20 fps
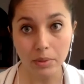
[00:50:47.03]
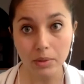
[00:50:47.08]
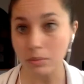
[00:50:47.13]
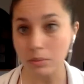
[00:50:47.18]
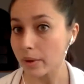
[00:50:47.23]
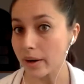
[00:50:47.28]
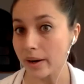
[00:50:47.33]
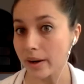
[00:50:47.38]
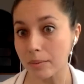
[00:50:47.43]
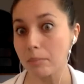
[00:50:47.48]
but
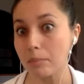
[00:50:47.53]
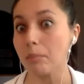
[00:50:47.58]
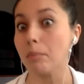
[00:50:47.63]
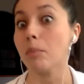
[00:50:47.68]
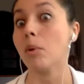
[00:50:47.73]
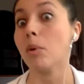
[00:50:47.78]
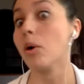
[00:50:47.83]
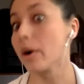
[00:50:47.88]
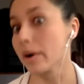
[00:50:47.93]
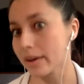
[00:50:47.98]
where I'm
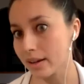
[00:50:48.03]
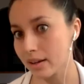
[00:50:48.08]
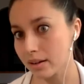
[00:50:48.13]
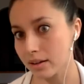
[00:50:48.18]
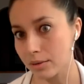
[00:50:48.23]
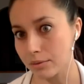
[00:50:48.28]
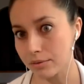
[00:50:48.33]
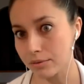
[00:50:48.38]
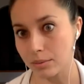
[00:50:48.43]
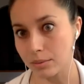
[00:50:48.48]
more than
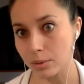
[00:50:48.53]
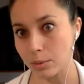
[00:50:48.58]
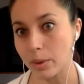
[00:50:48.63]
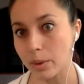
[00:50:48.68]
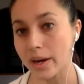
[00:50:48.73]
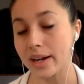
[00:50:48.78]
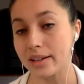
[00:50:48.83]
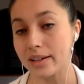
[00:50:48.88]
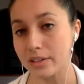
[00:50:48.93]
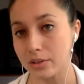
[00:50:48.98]
comfortable,
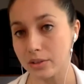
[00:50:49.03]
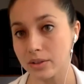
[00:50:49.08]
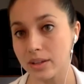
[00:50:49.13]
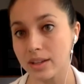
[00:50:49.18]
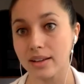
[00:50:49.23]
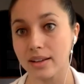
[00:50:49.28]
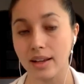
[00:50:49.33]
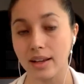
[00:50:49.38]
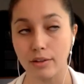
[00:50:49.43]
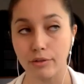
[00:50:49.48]
where I knew
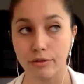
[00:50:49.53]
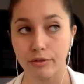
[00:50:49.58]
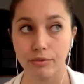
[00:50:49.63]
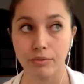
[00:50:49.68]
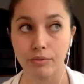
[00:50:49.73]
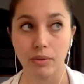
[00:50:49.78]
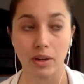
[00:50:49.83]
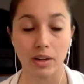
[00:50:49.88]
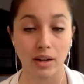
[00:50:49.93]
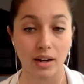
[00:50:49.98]
that if
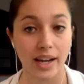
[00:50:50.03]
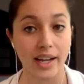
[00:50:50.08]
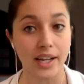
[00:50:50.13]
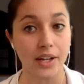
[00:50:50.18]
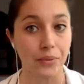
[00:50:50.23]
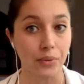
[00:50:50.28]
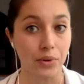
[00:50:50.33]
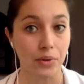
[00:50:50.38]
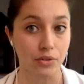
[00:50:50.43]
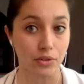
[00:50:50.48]
a
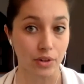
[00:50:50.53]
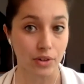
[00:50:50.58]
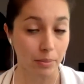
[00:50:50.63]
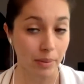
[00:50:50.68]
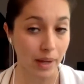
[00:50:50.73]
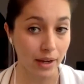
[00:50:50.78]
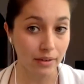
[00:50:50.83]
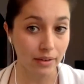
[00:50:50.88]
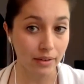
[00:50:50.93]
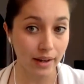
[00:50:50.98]
client would drop
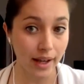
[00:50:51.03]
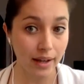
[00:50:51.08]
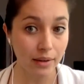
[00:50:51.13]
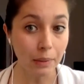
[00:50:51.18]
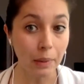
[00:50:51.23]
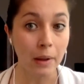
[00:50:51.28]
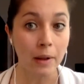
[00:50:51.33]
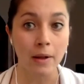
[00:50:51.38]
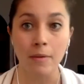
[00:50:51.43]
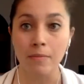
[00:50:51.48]
out
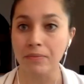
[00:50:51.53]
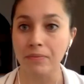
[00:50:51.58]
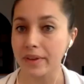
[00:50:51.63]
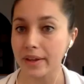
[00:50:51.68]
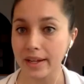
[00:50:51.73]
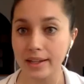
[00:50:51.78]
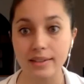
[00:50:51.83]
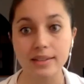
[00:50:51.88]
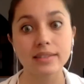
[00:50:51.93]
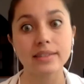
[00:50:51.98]
now,
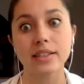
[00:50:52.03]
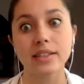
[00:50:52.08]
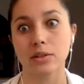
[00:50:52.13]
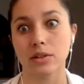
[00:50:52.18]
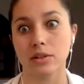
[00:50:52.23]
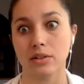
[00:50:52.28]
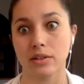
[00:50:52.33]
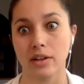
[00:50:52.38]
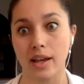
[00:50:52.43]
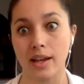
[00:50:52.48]
it's still
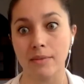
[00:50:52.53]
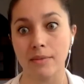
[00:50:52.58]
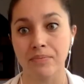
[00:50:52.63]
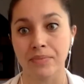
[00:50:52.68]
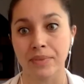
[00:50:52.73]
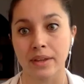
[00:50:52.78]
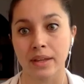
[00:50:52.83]
okay.